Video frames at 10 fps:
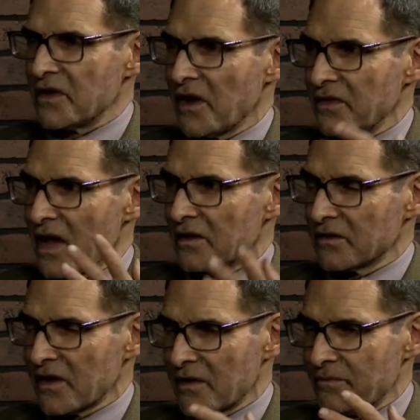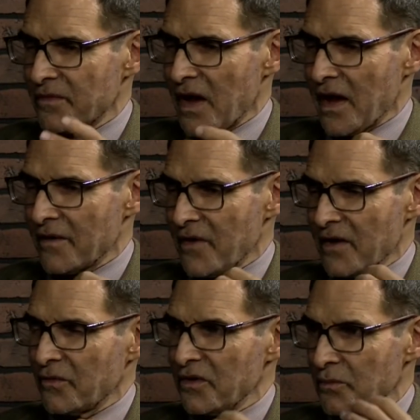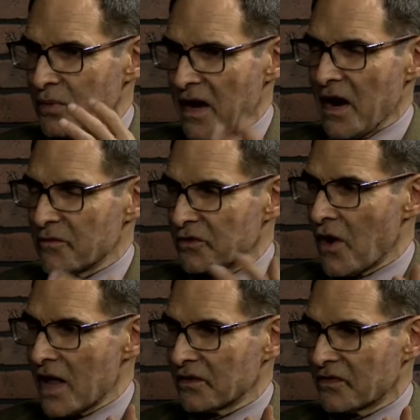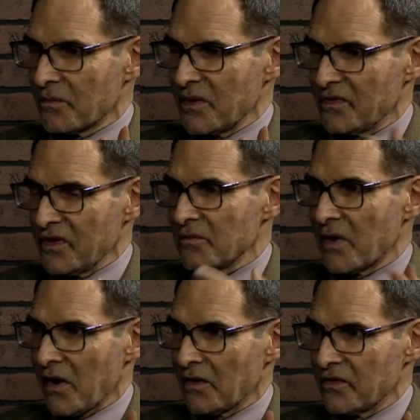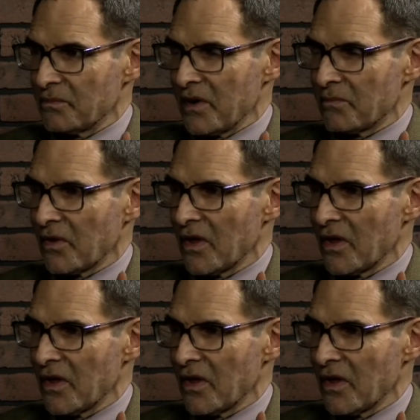done that event where you paid $100 to be seen by all these people.